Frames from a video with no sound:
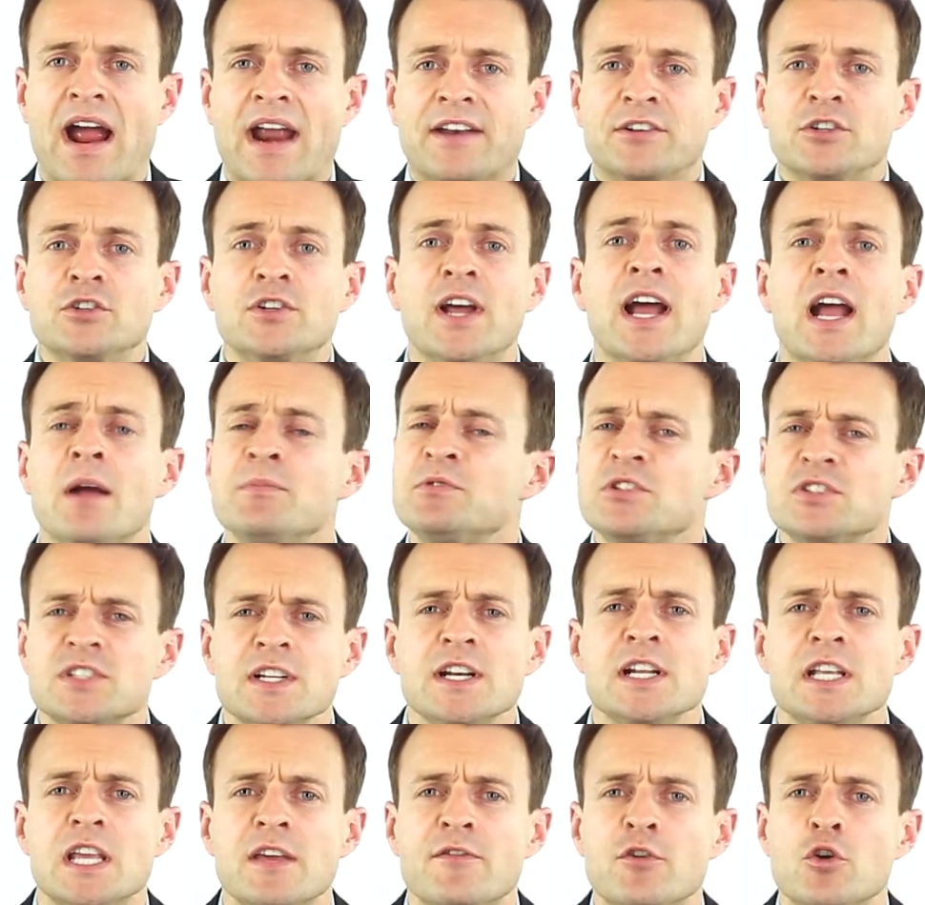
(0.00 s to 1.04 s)
And today I'm just
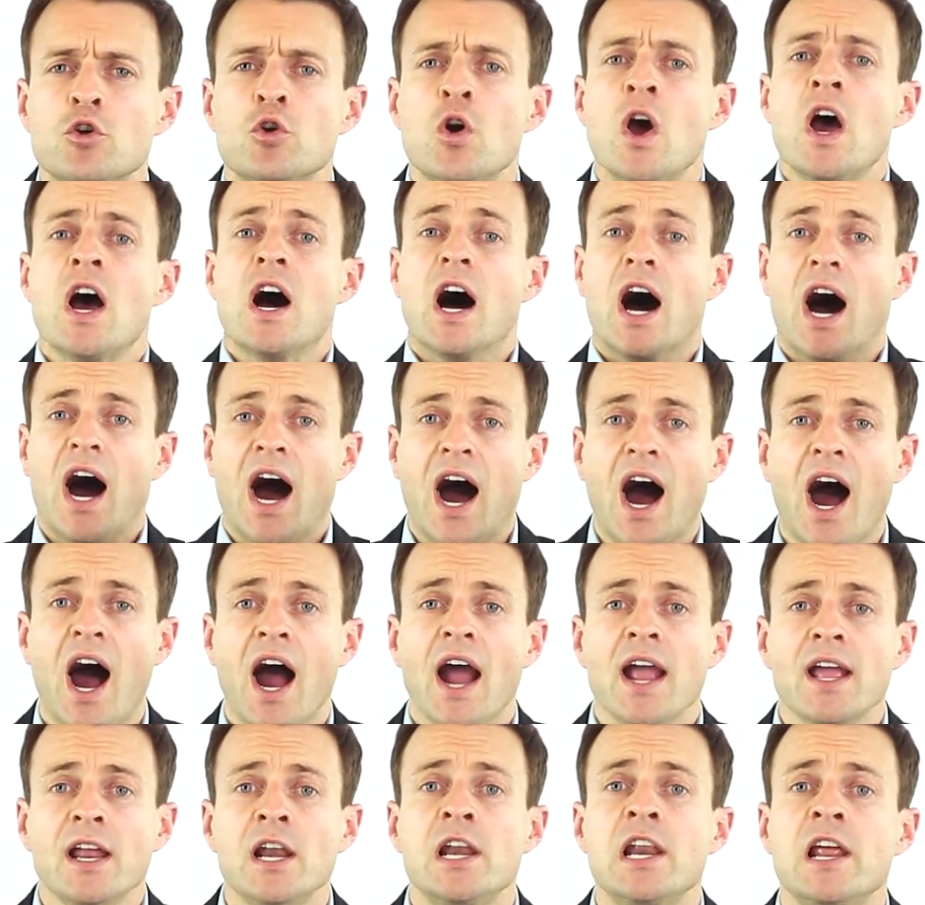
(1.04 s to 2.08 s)
going to give you a
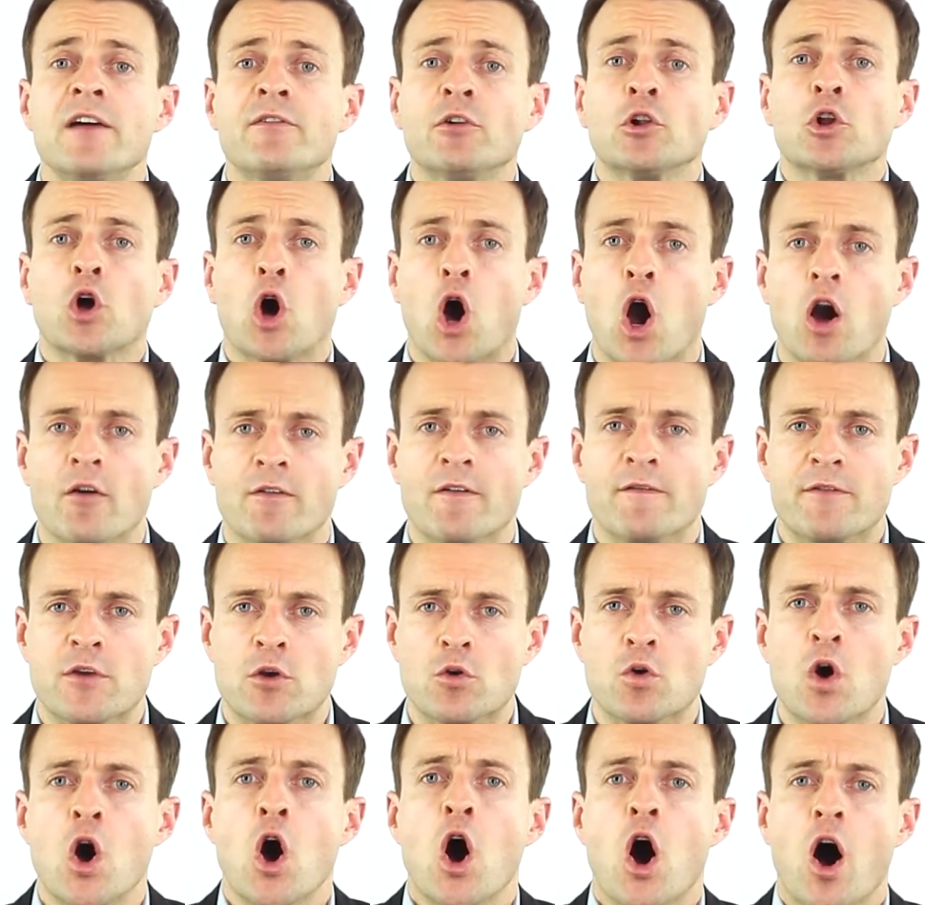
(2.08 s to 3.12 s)
higher level
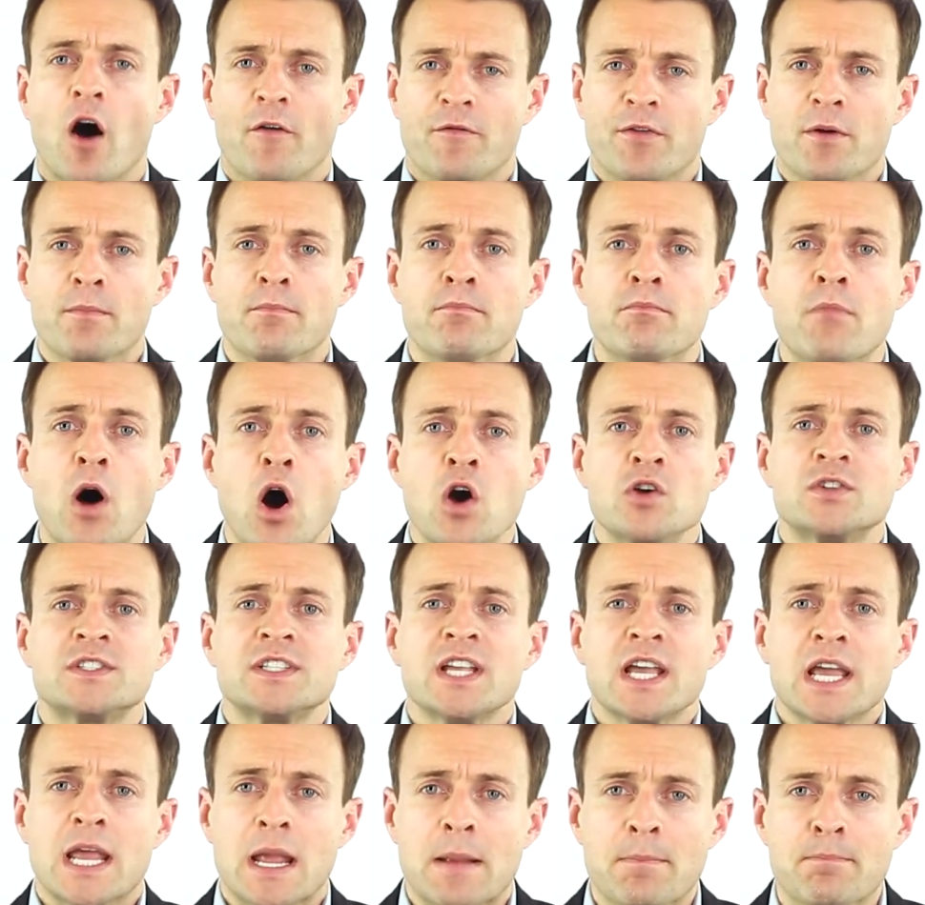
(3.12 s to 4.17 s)
overview of the most
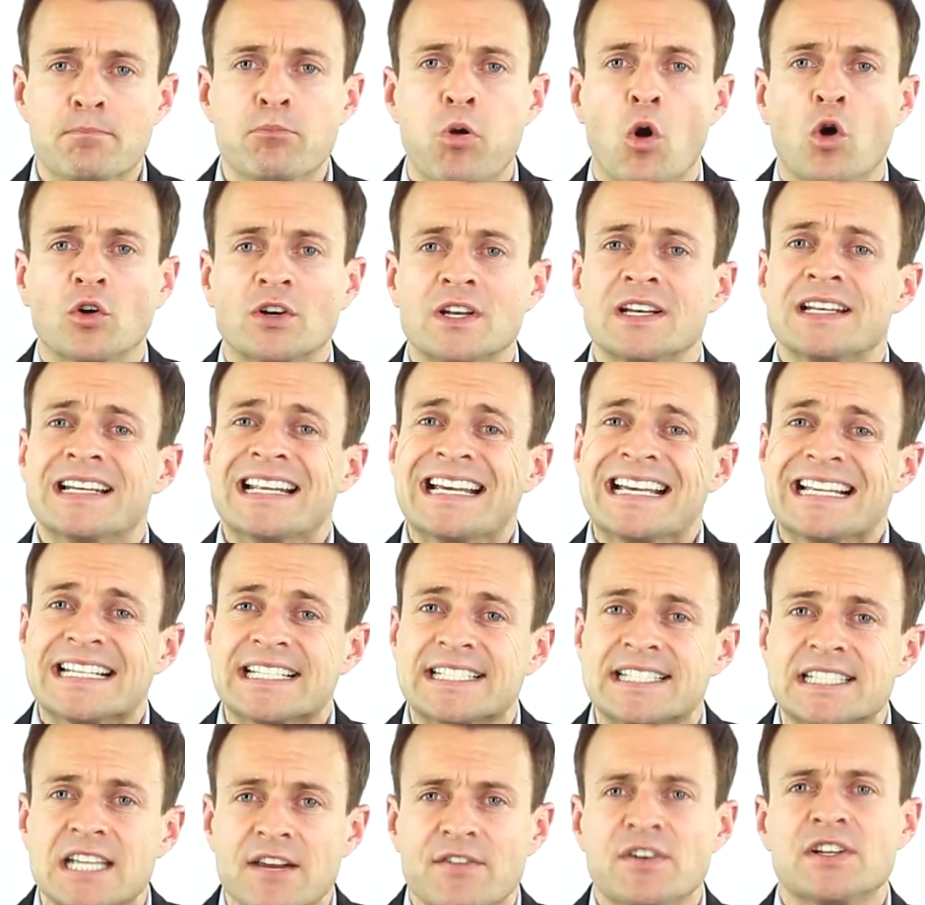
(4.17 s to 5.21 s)
important
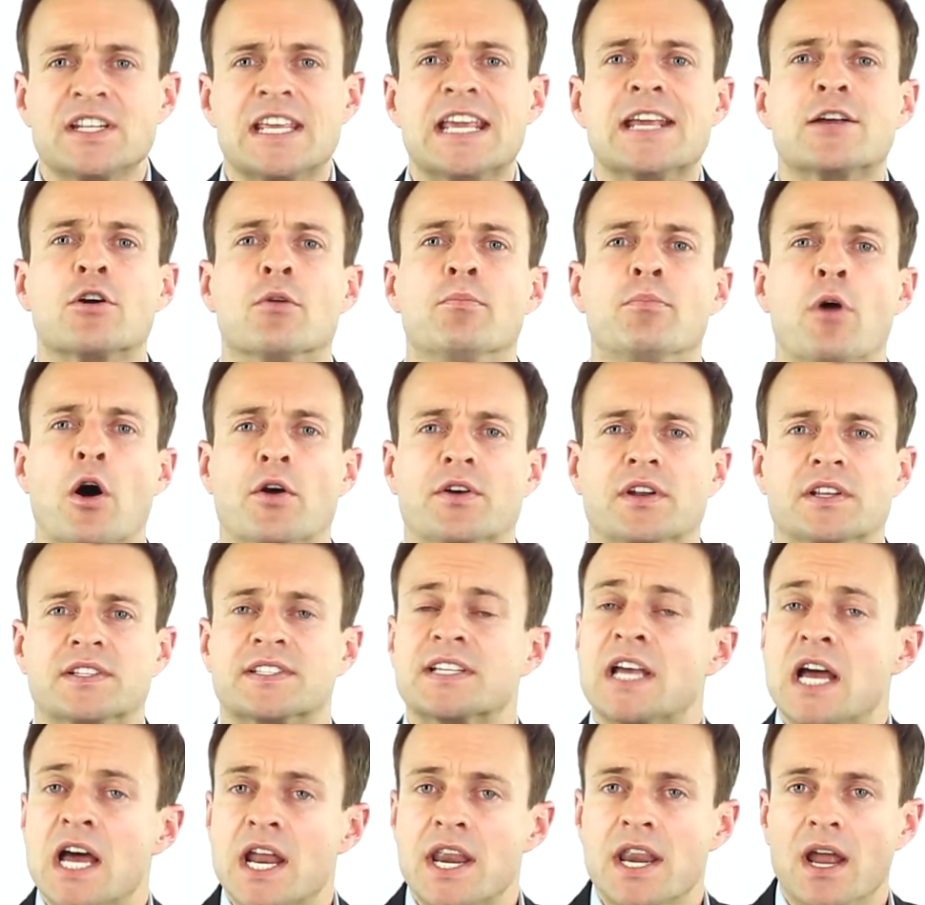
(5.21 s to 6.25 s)
7 key components.